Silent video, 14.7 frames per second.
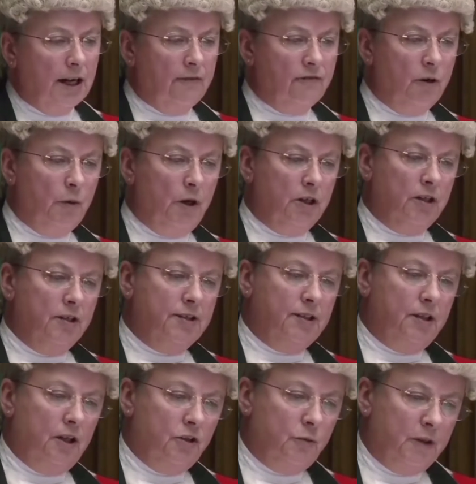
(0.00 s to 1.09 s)
everyone
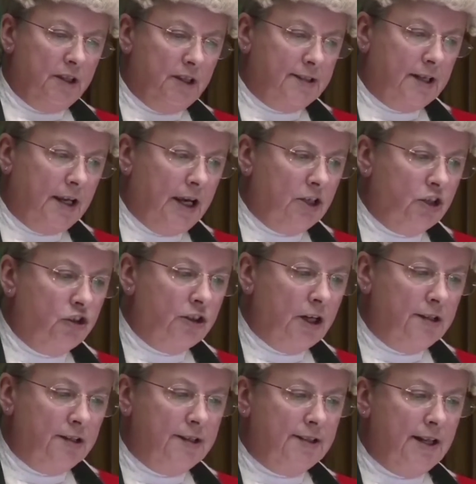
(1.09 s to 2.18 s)
concerned with this case should
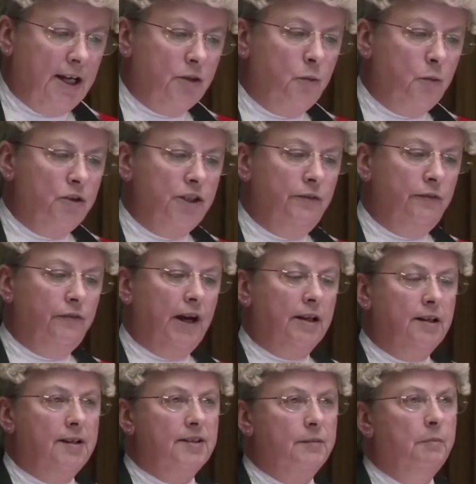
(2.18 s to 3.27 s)
understand what in
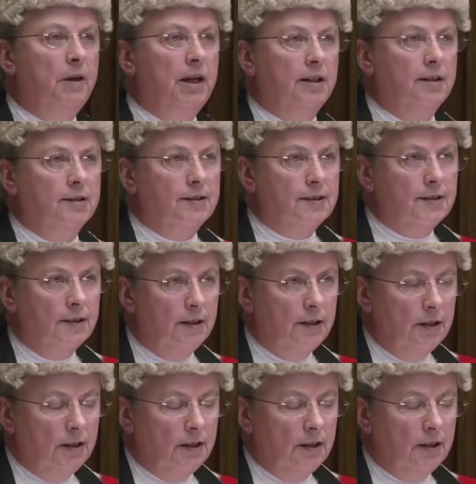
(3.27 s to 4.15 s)
fact this means.